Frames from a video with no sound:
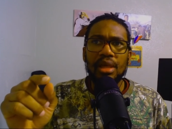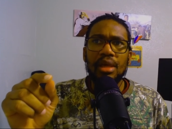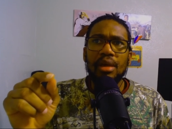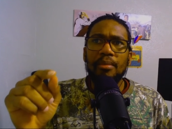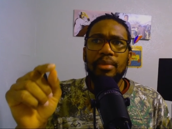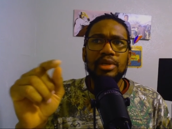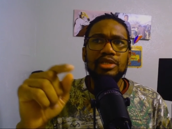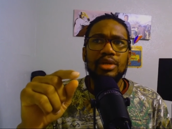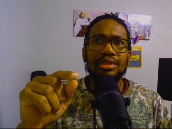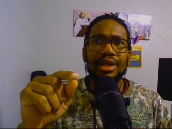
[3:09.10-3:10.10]
But it's
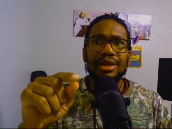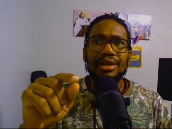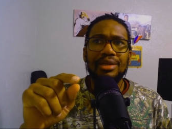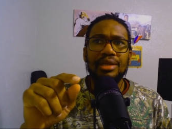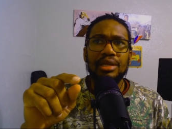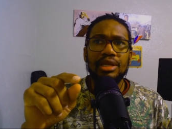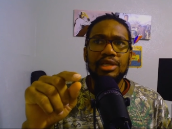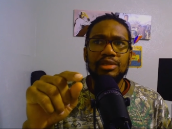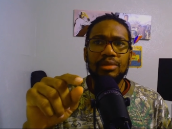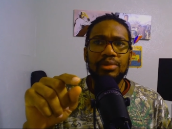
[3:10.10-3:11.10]
not that, it's
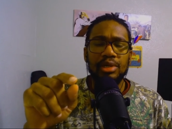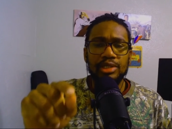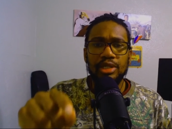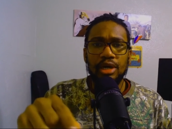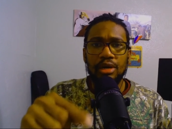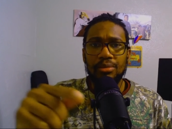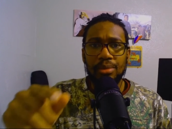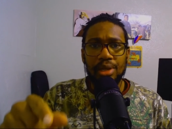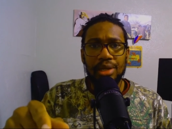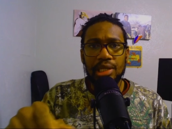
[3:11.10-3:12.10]
not because they are
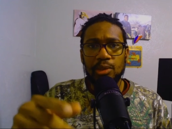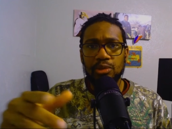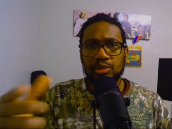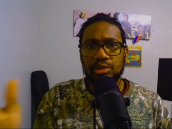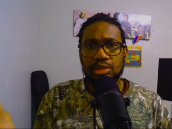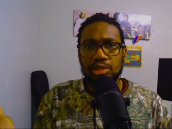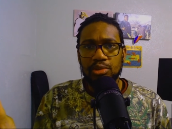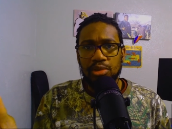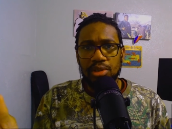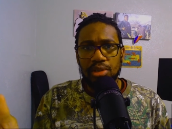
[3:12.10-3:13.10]
men He wants to
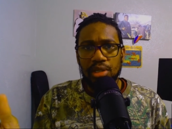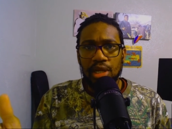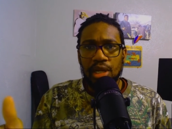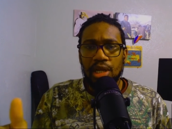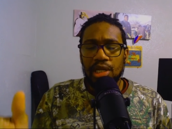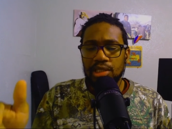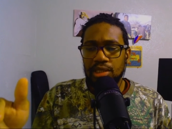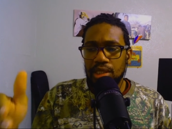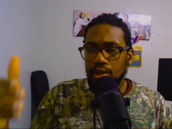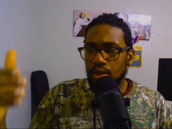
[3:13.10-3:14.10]
destroy it. It's
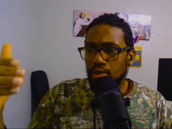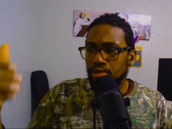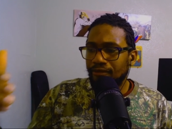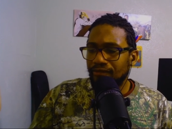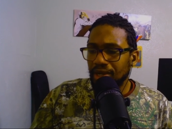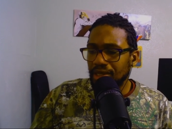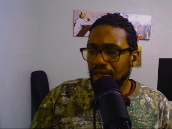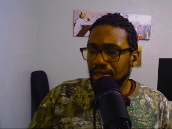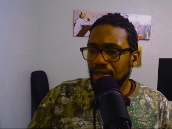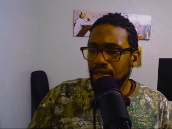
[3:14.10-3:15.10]
the fact
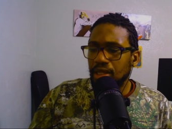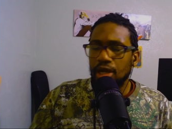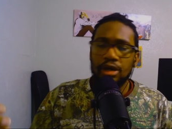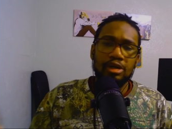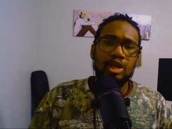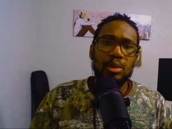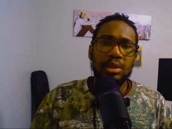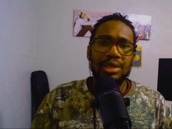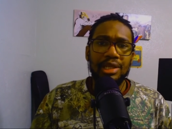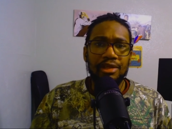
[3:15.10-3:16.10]
that they are
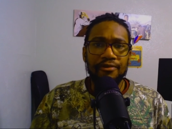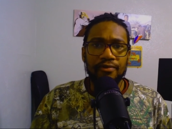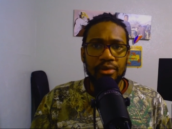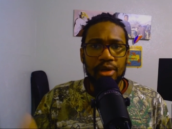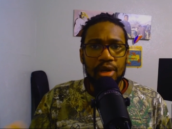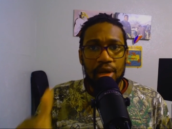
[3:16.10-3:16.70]
doing evil.